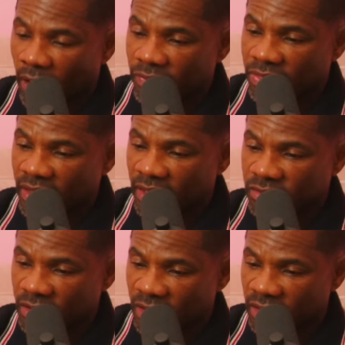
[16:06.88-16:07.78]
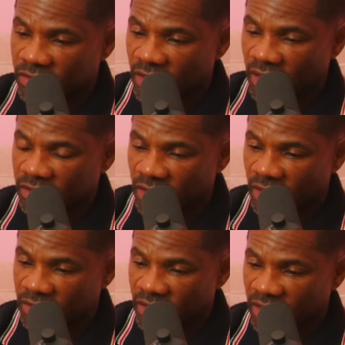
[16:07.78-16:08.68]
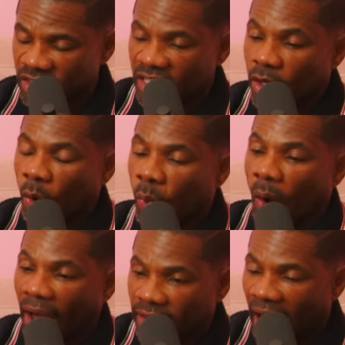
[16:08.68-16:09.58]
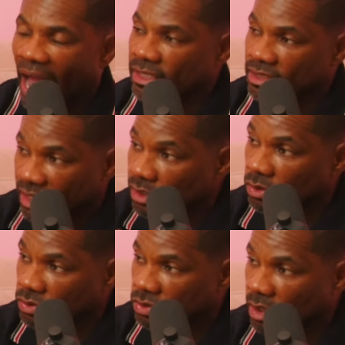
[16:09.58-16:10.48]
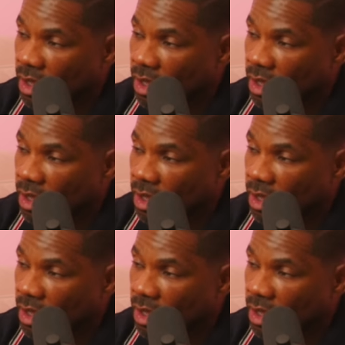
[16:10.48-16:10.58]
these neo white ideals